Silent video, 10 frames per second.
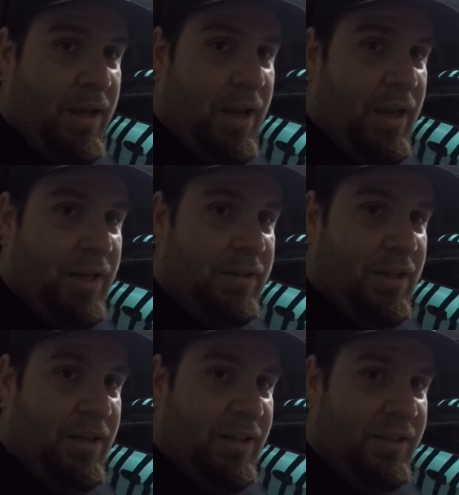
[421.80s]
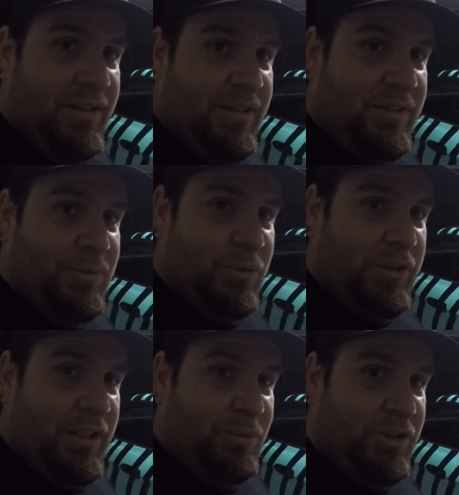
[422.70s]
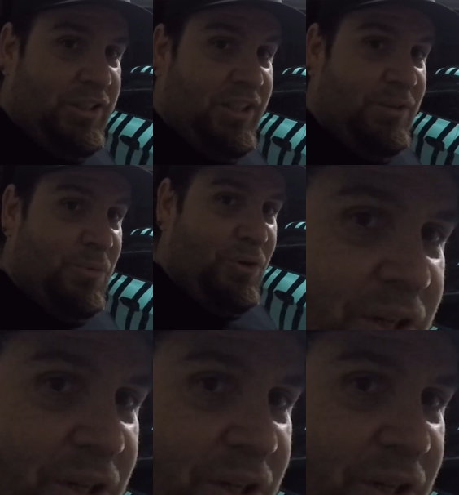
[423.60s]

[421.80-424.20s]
And we'll see you in the morning.